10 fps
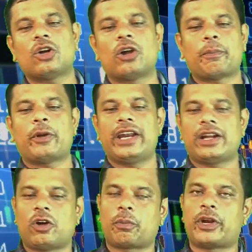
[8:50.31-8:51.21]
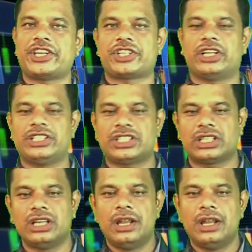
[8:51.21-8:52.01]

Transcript: corporations